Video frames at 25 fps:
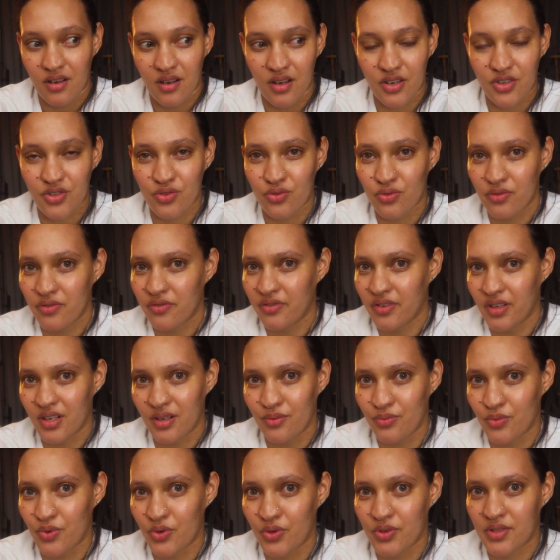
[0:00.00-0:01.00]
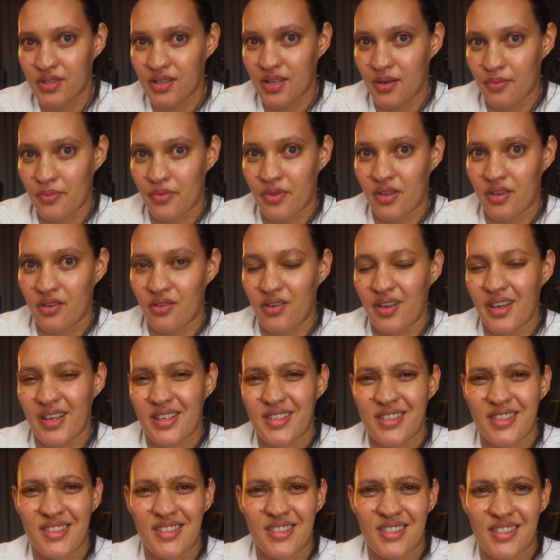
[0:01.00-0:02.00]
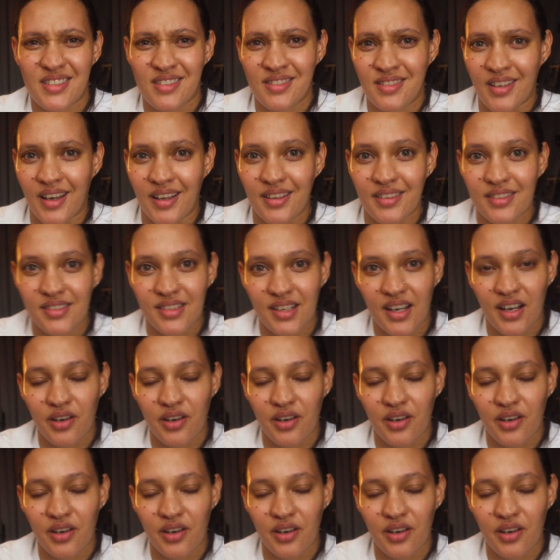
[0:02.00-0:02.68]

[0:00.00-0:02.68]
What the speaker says: a short film or something, or actually just starting